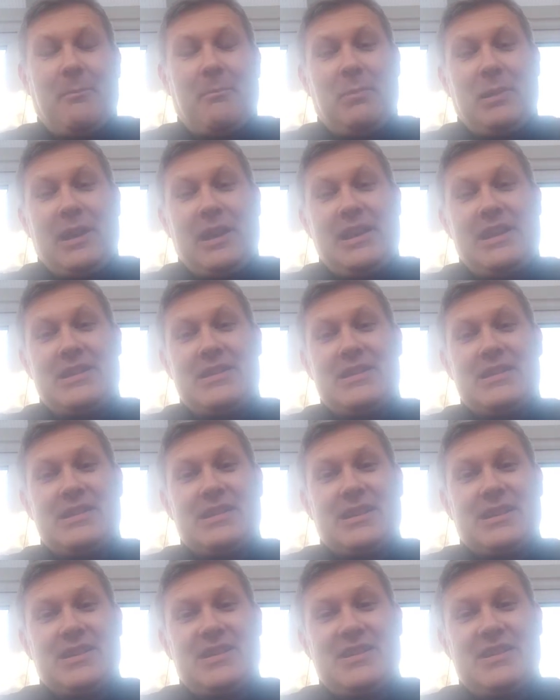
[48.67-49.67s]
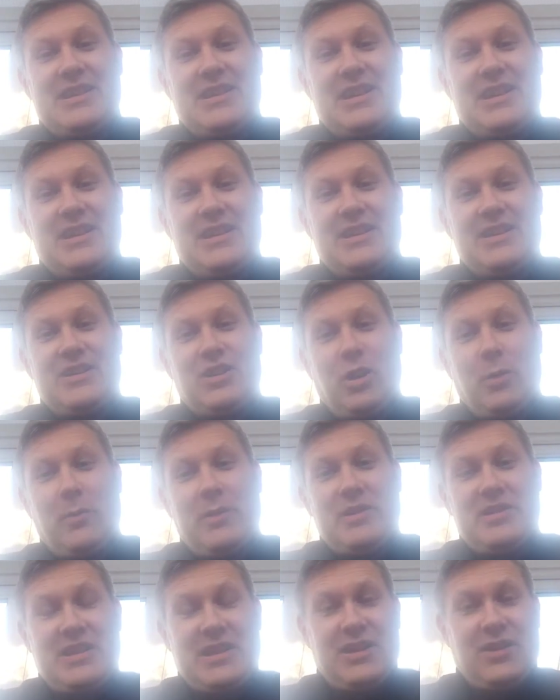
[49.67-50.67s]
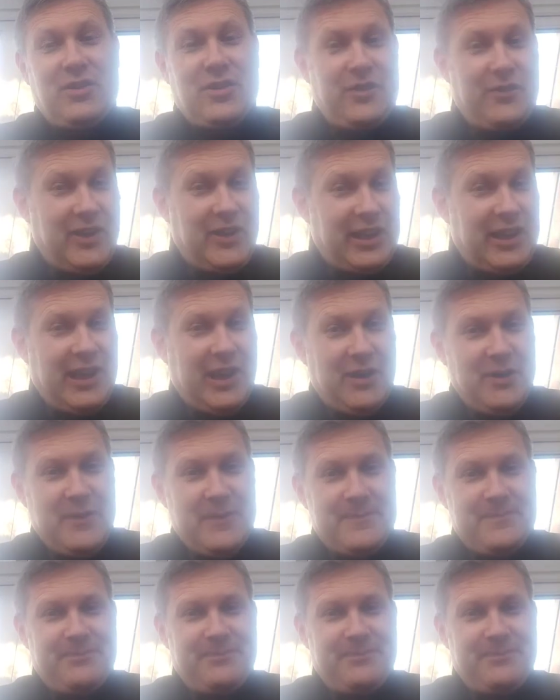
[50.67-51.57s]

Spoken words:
Please consider commenting on the video.